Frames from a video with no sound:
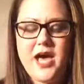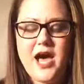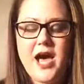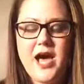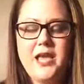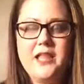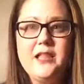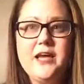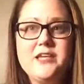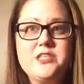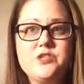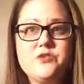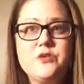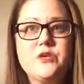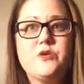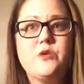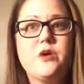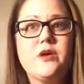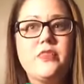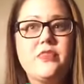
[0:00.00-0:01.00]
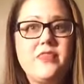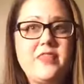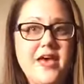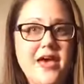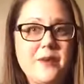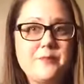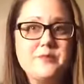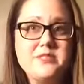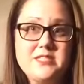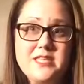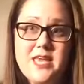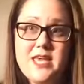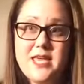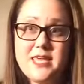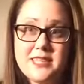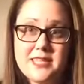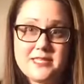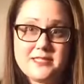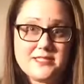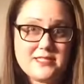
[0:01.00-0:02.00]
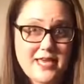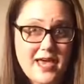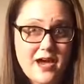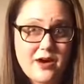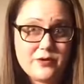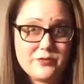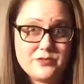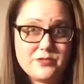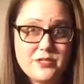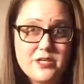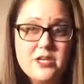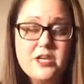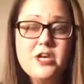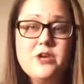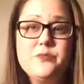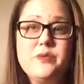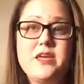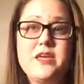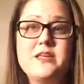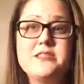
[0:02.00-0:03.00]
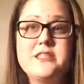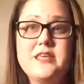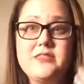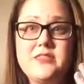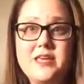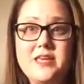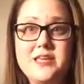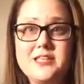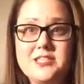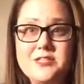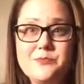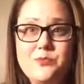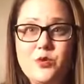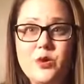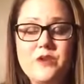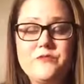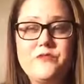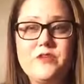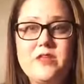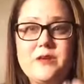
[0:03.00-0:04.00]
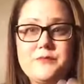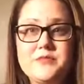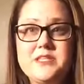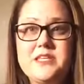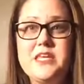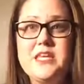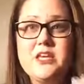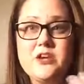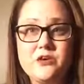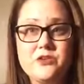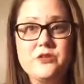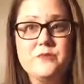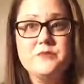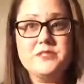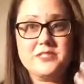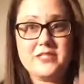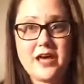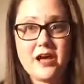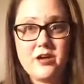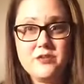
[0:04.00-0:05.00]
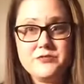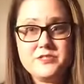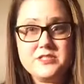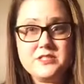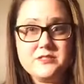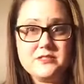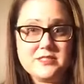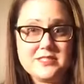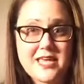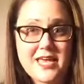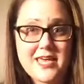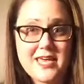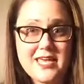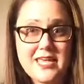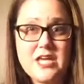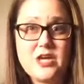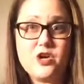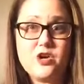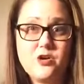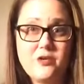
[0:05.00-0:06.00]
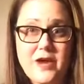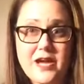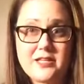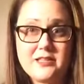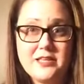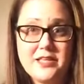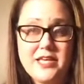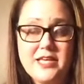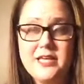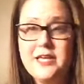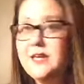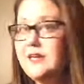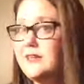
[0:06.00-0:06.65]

I like to record them saying the sound because I think it's important for them to hear themselves saying it correctly,